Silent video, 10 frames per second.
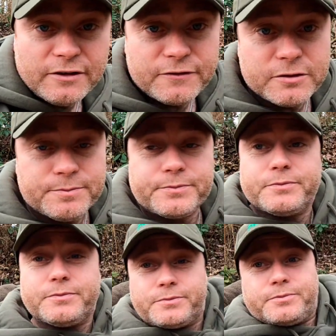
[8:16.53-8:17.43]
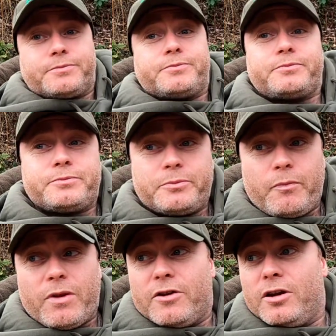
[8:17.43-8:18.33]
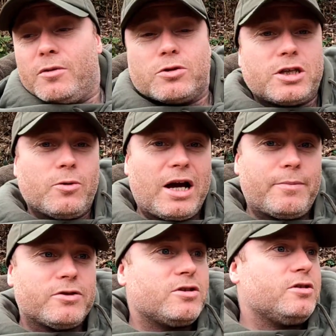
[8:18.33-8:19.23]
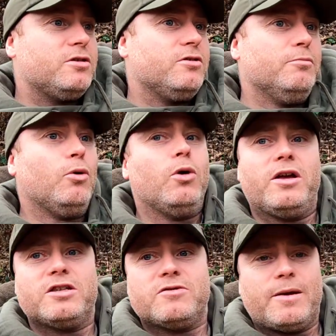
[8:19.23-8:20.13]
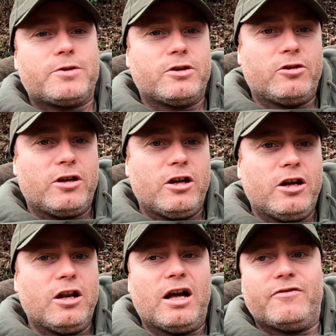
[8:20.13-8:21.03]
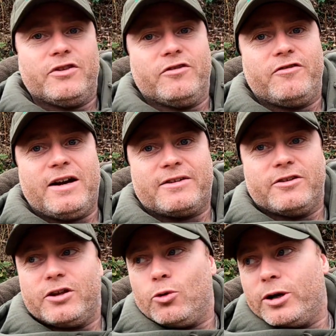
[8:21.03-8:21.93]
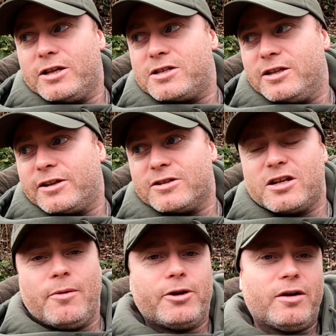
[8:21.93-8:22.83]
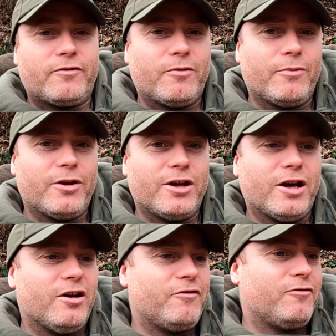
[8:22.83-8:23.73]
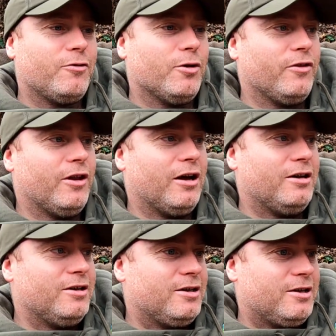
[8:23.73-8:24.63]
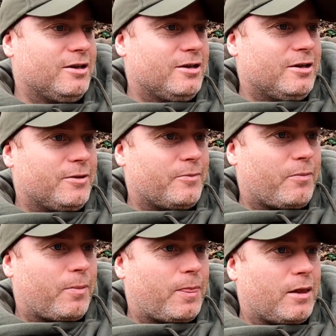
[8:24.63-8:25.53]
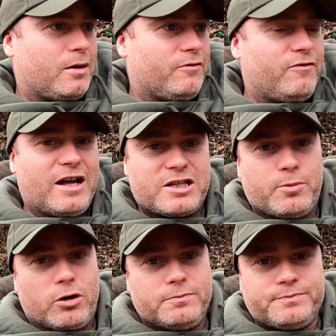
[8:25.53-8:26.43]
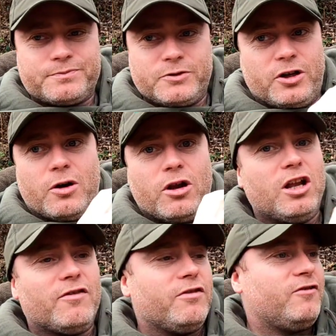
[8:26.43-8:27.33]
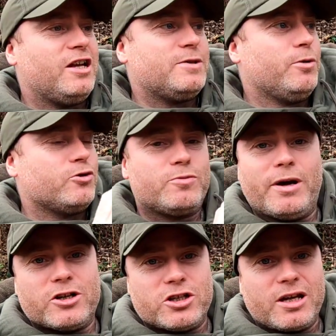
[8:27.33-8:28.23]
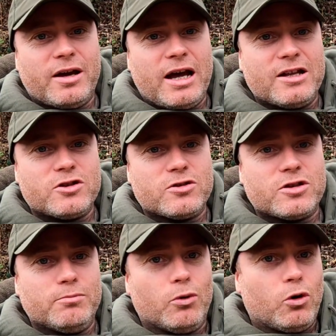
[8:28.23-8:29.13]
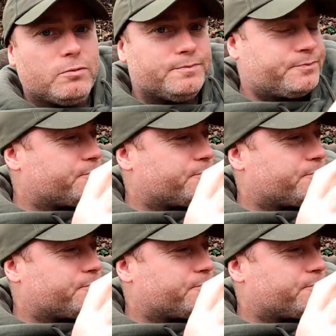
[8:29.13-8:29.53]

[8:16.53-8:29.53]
the left. And yeah, we'll see what happens. The moorhens are absolutely loving the fact that the oily slick that's coming up from the Fruit and Nut flat spot. You know, I love the flat spot, just managed to get hands on some more.